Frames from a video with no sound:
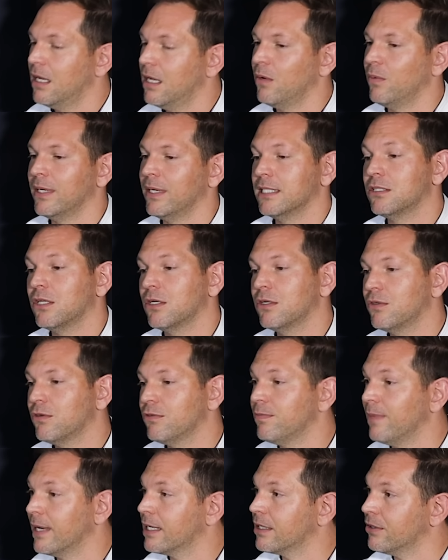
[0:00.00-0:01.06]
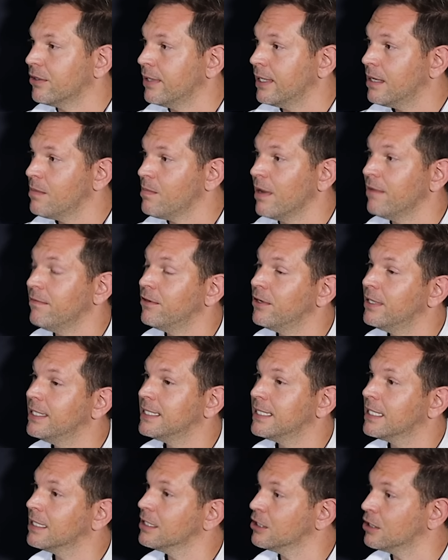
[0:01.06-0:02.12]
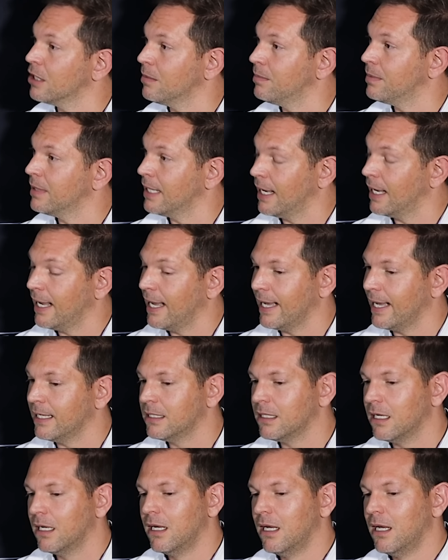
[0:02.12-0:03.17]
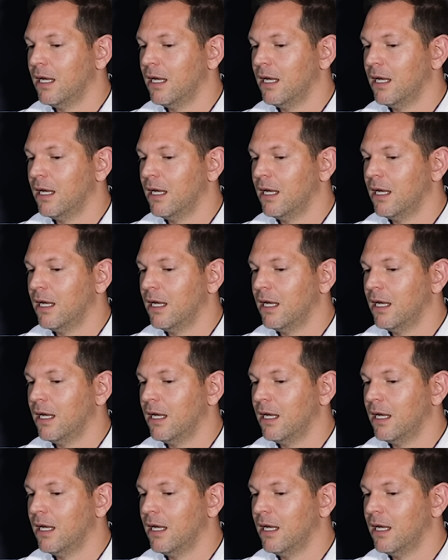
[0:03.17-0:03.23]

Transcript: When I started off my career, my very second job that I had,